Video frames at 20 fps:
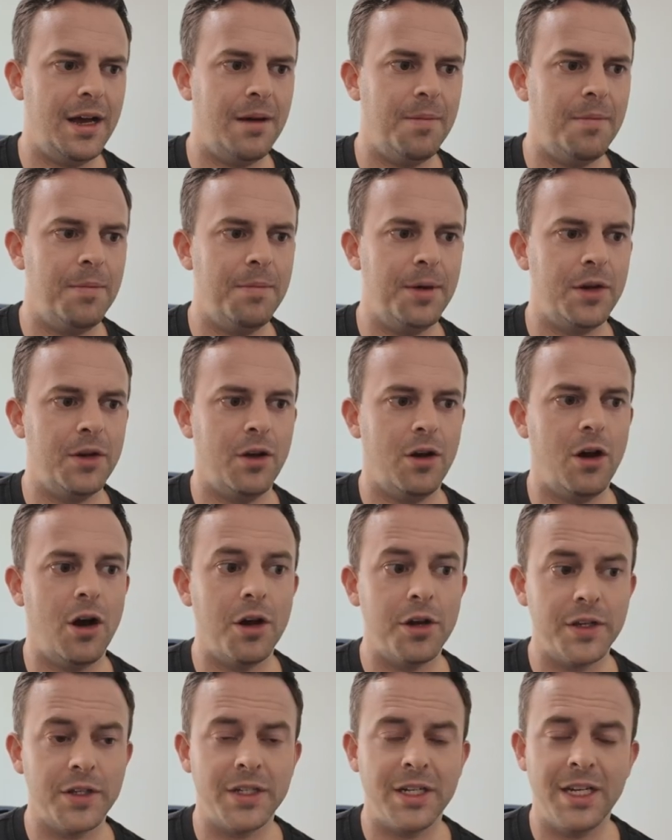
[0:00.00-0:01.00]
up, but
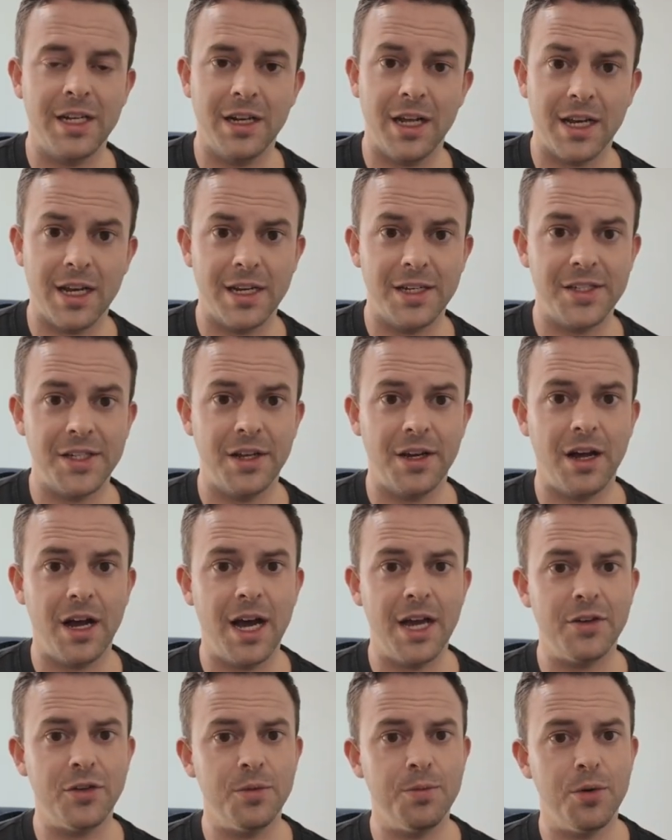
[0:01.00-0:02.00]
honestly, like I said,
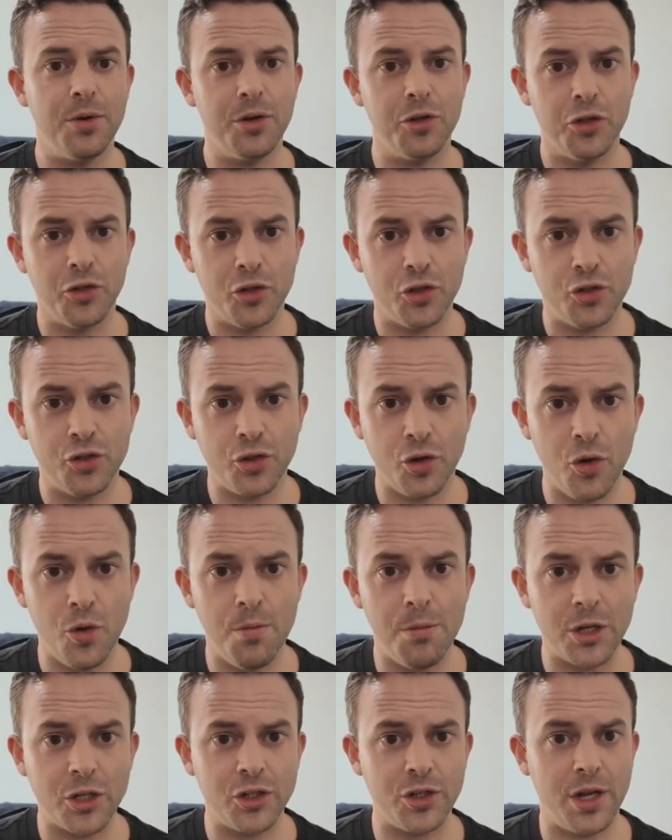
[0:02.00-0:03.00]
I had to put in so
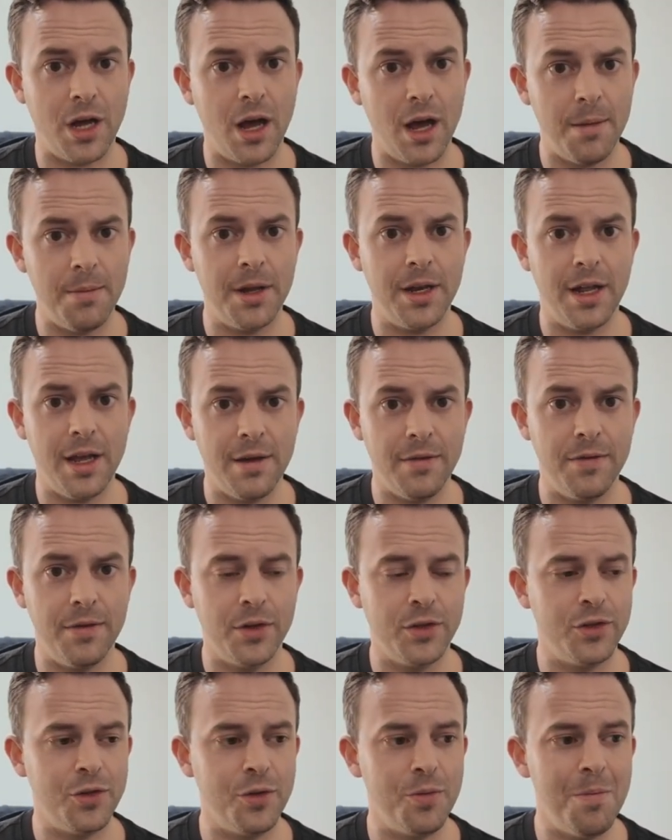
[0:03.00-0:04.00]
much time and
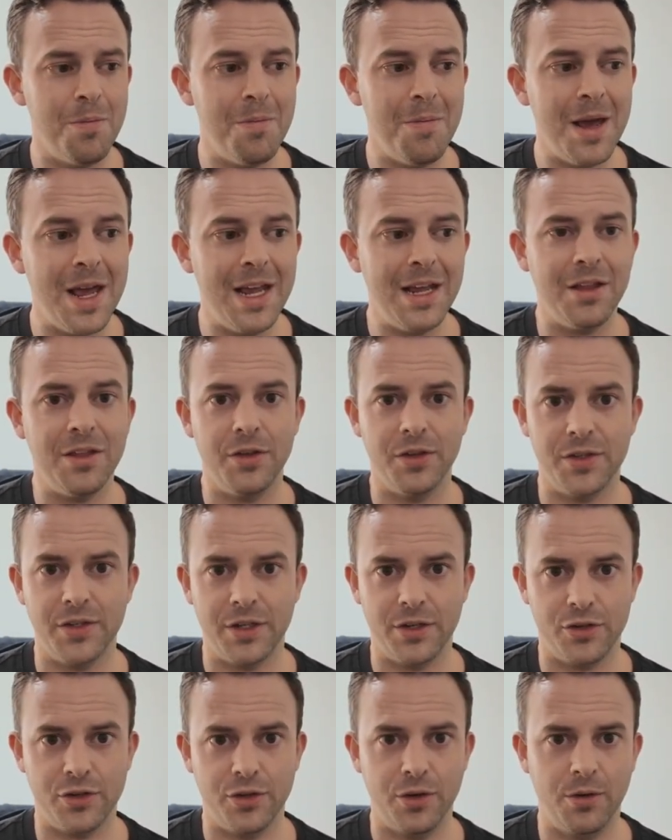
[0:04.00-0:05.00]
effort to make this
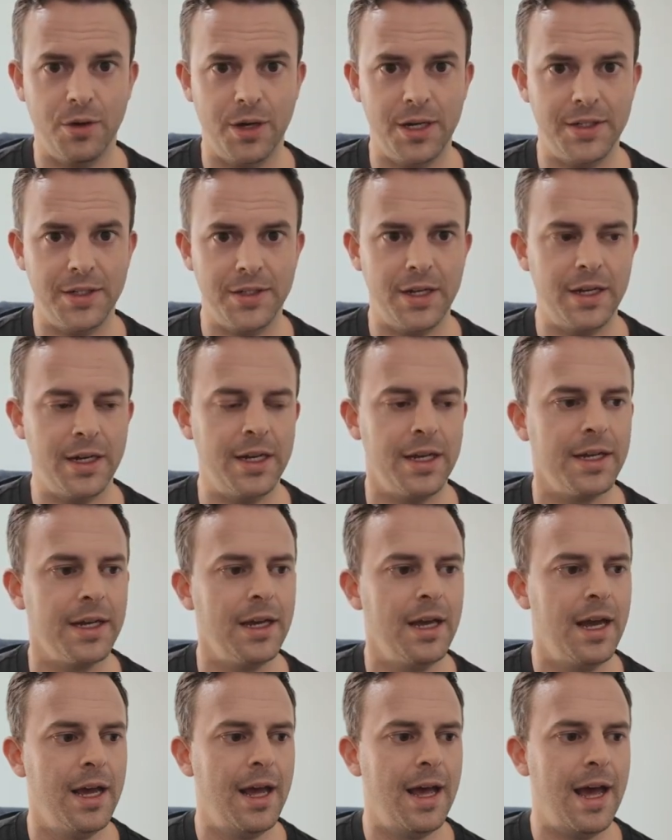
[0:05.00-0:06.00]
such a great sailing.